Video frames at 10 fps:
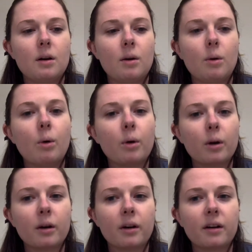
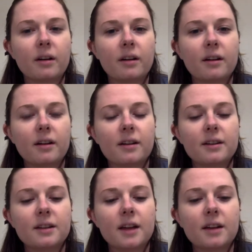or
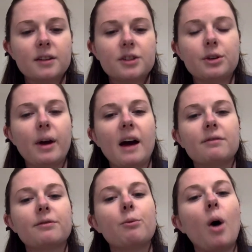to
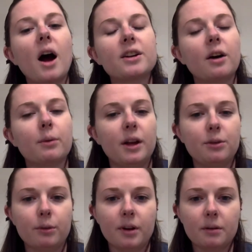have walked all the way
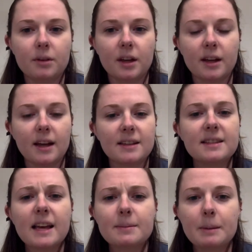through the
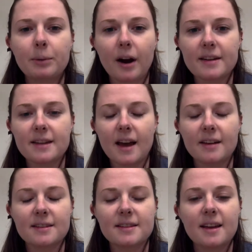assessment
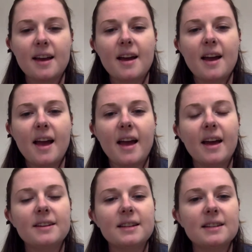process
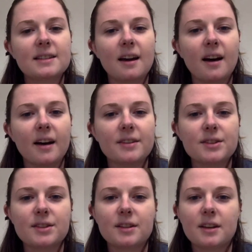and
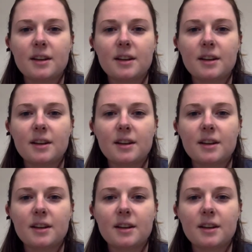discussed,